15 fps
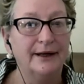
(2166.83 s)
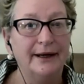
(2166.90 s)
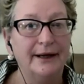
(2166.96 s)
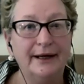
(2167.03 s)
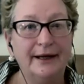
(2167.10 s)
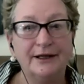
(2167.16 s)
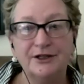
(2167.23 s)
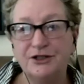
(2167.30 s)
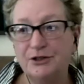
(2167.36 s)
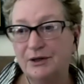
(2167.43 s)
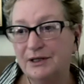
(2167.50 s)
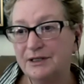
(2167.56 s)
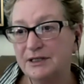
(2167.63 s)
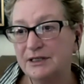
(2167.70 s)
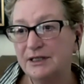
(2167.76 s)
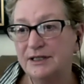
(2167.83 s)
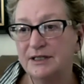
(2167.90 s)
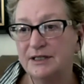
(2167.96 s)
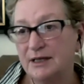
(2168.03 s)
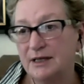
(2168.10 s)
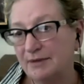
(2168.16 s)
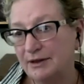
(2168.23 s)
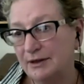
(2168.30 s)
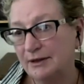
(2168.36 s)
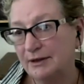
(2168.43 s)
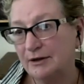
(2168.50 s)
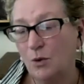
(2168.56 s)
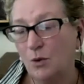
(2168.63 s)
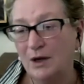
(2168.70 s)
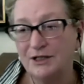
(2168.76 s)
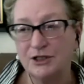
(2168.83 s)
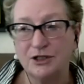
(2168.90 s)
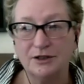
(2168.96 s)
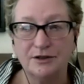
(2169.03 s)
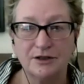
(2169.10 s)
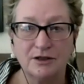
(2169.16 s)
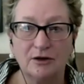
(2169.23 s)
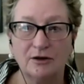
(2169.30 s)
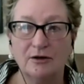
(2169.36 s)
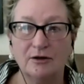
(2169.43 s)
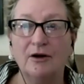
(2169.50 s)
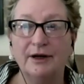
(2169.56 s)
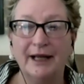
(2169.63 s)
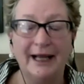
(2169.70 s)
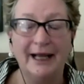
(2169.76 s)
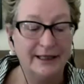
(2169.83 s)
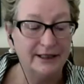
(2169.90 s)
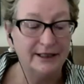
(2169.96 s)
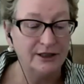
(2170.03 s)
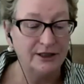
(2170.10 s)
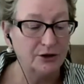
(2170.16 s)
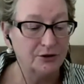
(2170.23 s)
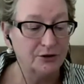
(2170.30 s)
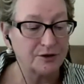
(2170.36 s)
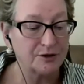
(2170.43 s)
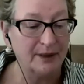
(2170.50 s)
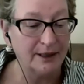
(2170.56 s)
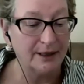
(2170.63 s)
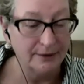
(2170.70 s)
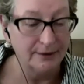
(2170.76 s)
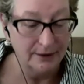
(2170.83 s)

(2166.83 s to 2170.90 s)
And as you can see, some of the questions are on ADUs, but